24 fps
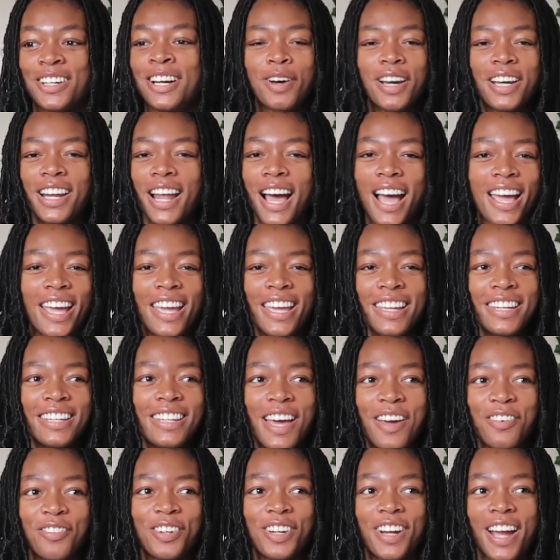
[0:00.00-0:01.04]
but I
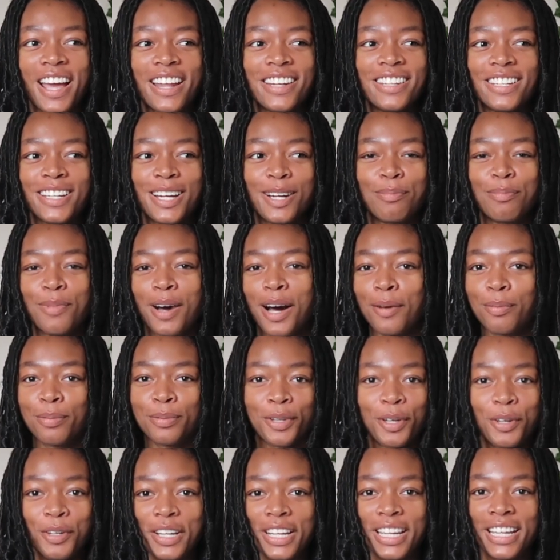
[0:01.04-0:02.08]
never ended up
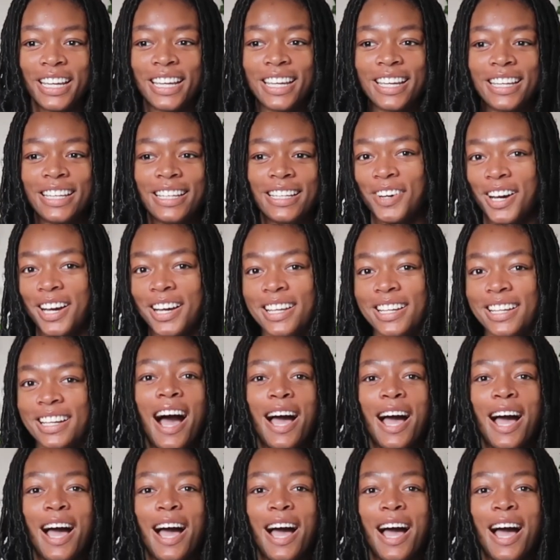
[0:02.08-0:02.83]
uploading it but